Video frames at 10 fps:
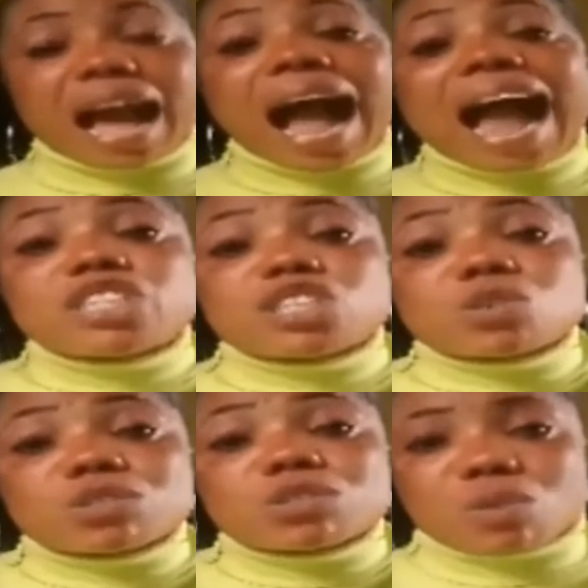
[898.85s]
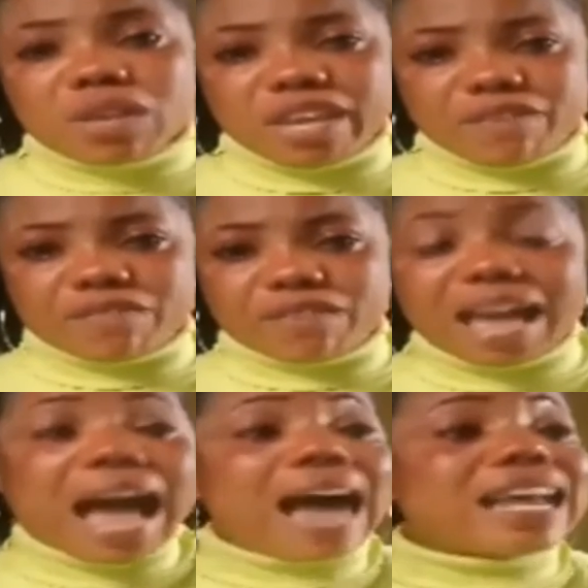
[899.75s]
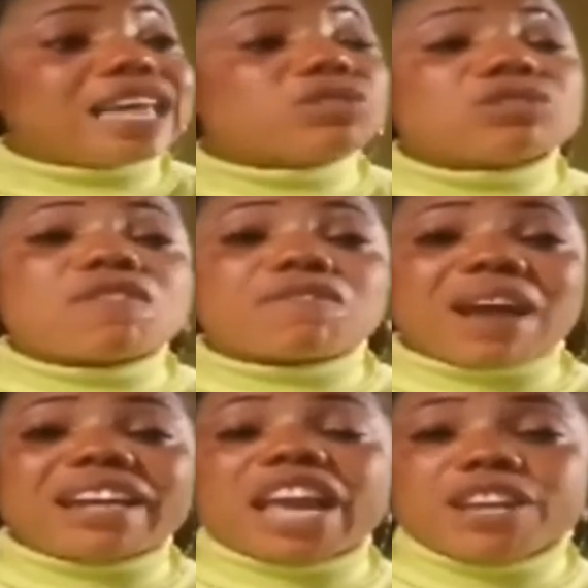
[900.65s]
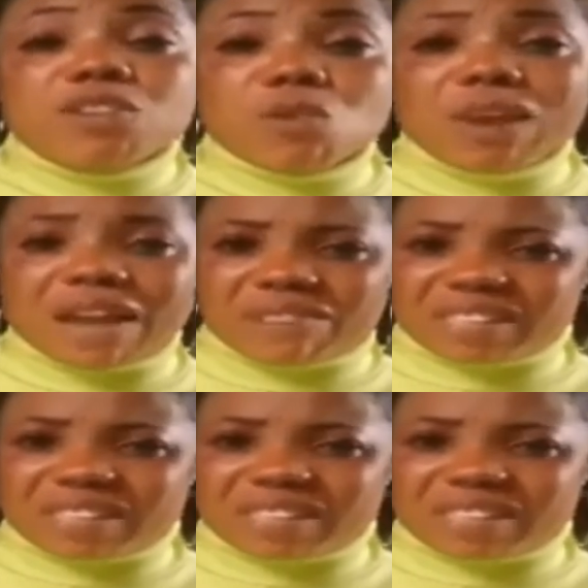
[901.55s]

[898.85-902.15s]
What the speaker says: I choose to live, and I choose to find a new life and